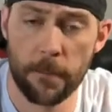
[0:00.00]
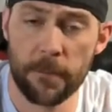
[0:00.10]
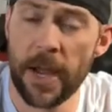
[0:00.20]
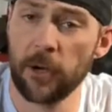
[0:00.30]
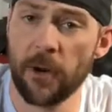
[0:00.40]

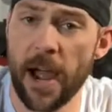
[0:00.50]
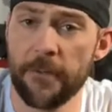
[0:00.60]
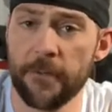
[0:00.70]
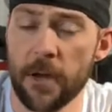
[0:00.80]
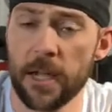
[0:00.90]

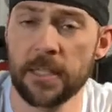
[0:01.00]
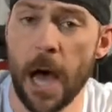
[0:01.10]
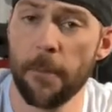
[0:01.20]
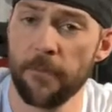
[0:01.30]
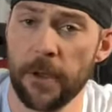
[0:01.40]
pedograph on
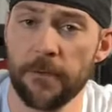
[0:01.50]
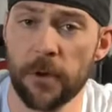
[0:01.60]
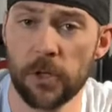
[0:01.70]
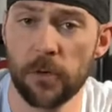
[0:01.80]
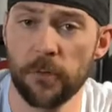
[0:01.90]
top of a
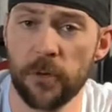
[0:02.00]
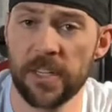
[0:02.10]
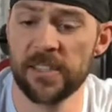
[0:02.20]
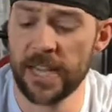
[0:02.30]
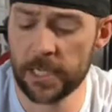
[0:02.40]
functional foot
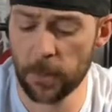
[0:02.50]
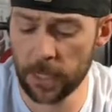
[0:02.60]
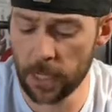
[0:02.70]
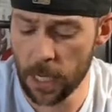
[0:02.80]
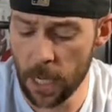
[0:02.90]
assessment,